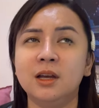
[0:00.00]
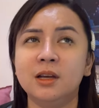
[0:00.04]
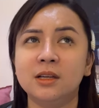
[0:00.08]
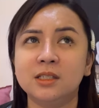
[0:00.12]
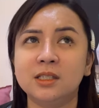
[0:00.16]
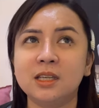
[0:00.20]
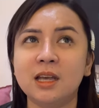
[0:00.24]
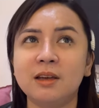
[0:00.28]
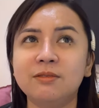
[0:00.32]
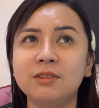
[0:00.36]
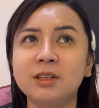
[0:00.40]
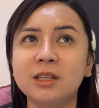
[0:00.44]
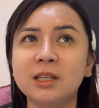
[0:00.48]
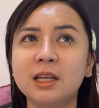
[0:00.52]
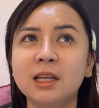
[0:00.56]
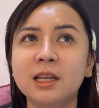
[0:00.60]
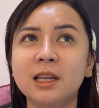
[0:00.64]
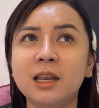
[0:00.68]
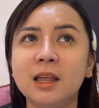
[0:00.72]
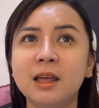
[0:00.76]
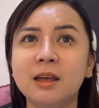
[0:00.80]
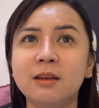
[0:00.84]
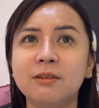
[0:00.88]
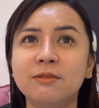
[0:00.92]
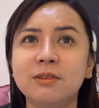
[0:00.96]

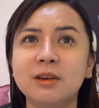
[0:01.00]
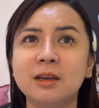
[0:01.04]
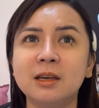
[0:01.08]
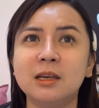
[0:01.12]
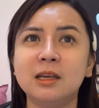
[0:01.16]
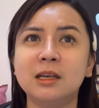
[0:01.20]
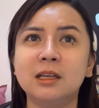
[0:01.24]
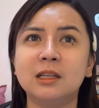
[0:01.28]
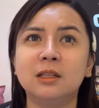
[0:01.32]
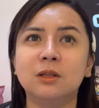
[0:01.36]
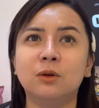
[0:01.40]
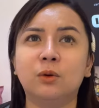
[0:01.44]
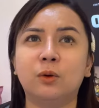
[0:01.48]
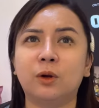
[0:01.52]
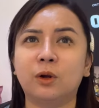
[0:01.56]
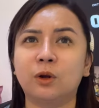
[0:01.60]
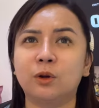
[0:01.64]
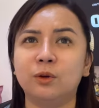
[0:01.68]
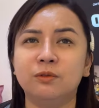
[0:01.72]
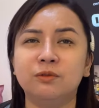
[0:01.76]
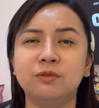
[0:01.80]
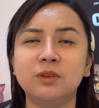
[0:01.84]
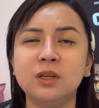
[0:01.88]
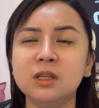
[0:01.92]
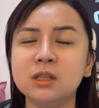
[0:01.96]
7-Eleven or
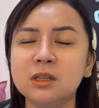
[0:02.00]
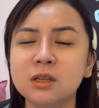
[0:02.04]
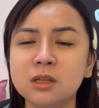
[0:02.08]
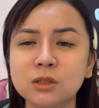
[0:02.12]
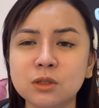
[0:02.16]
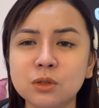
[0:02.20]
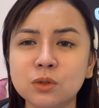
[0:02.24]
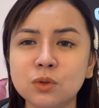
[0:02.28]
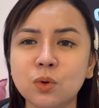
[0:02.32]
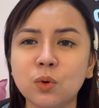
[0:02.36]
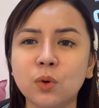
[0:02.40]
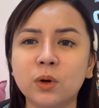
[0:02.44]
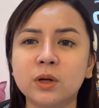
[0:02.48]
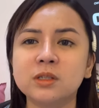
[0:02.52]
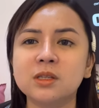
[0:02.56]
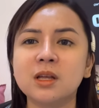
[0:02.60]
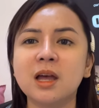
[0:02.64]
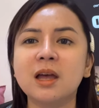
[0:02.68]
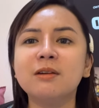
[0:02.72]
convenience stores